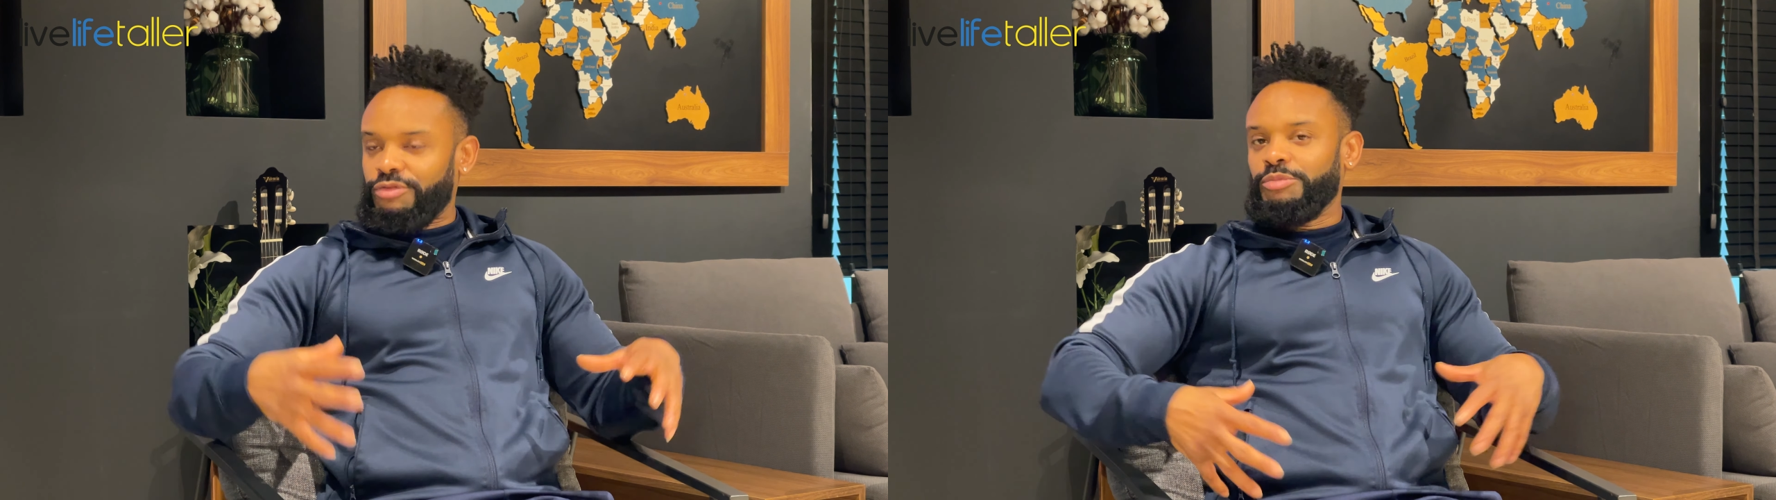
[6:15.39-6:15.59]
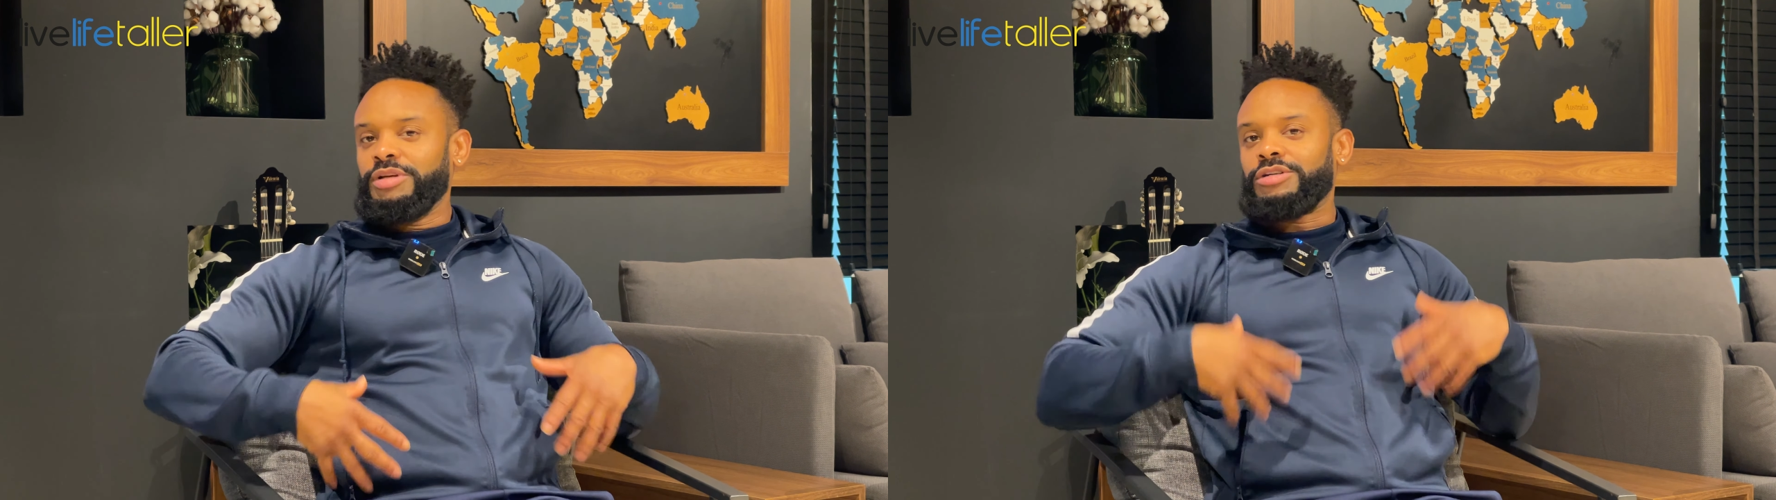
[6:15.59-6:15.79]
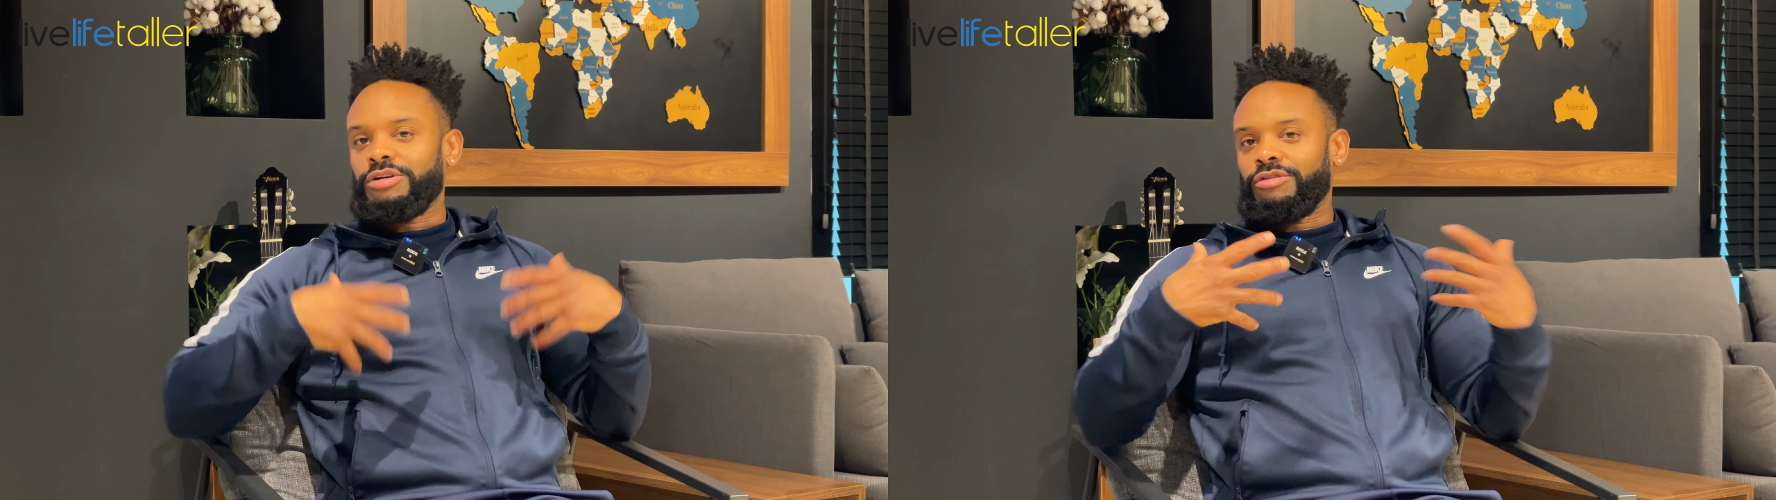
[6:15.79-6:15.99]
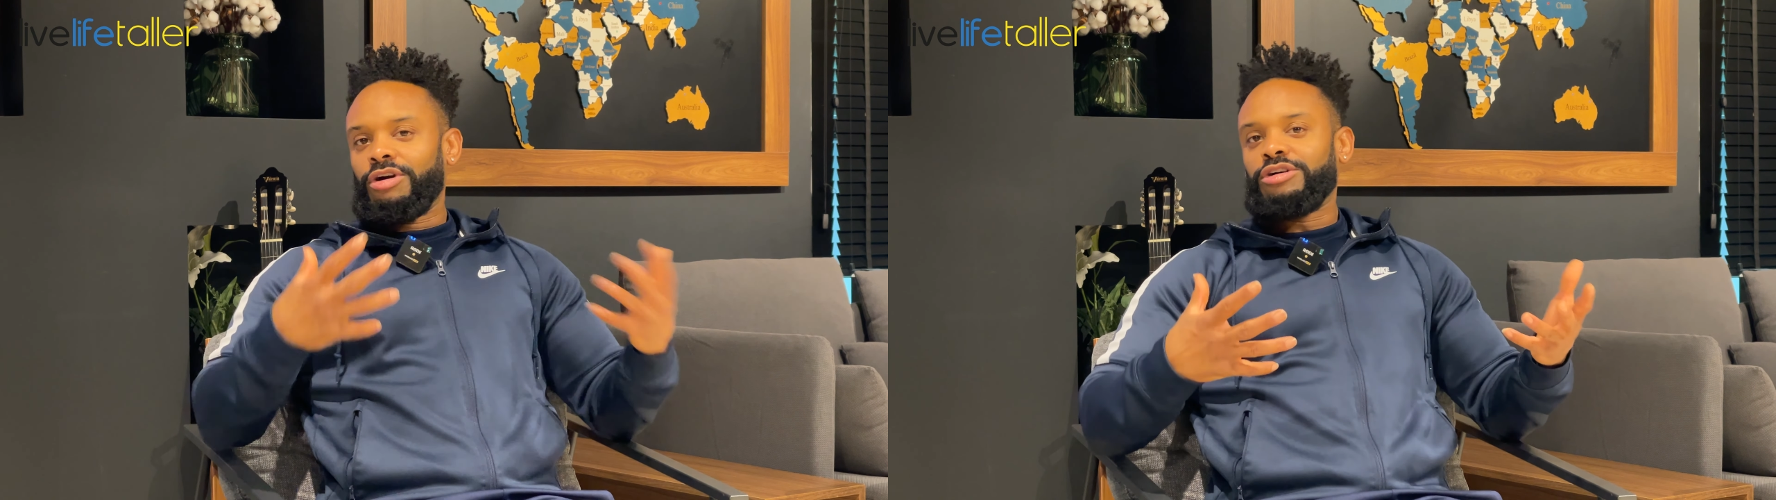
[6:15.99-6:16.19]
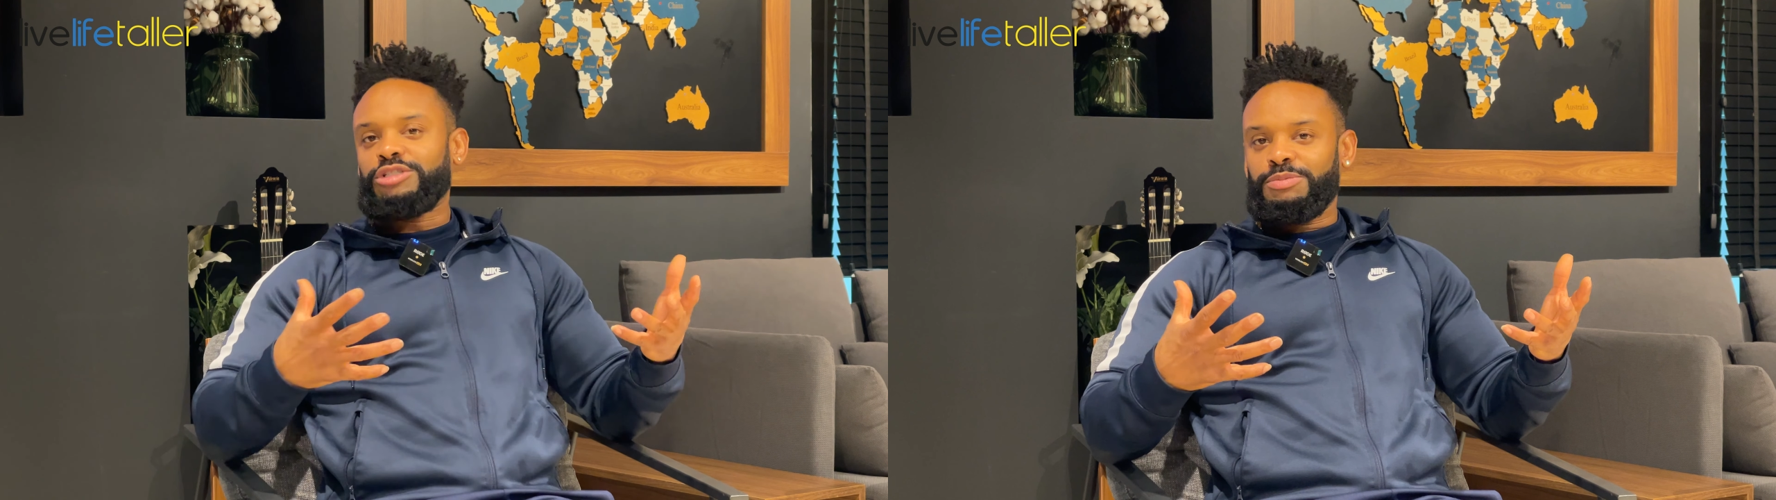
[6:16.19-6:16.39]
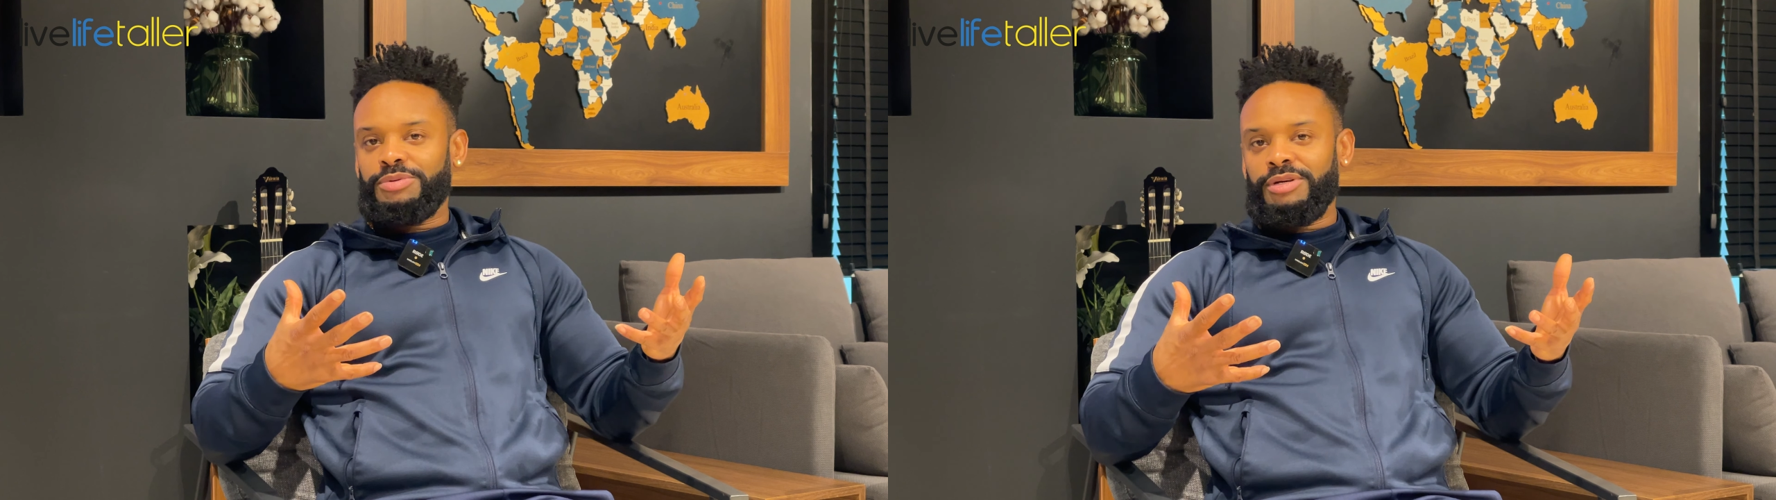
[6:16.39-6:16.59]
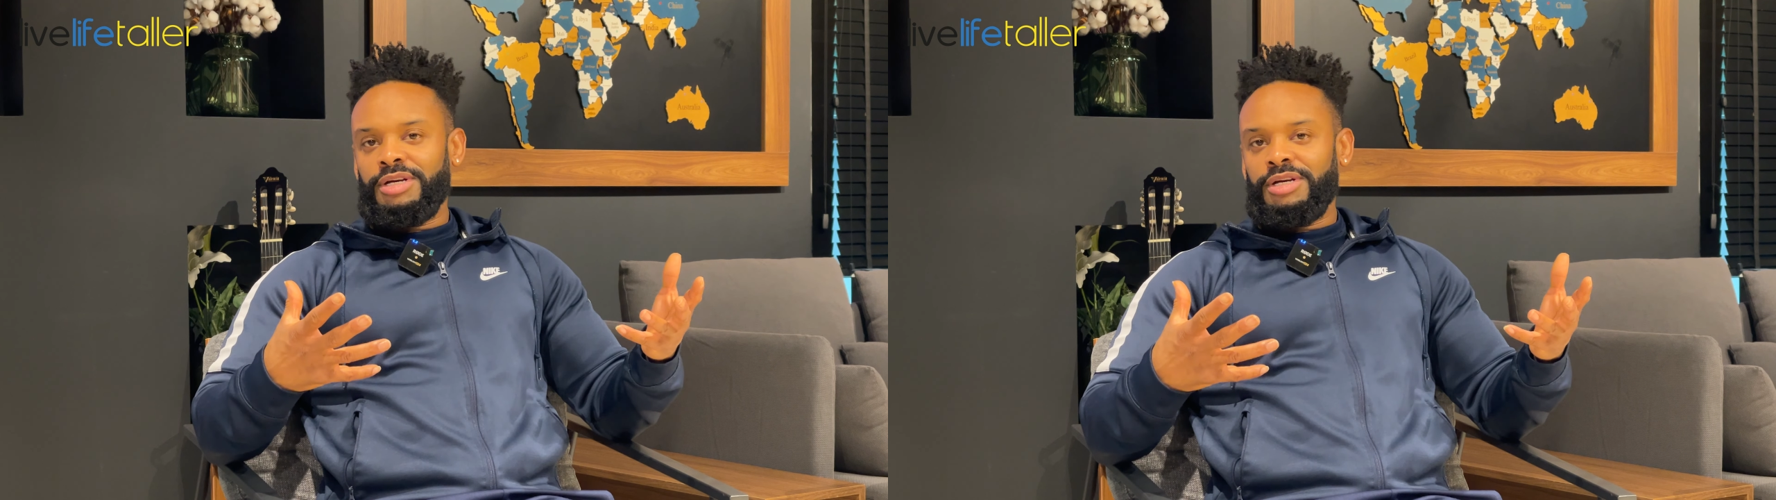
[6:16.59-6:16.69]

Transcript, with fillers: for me to grasp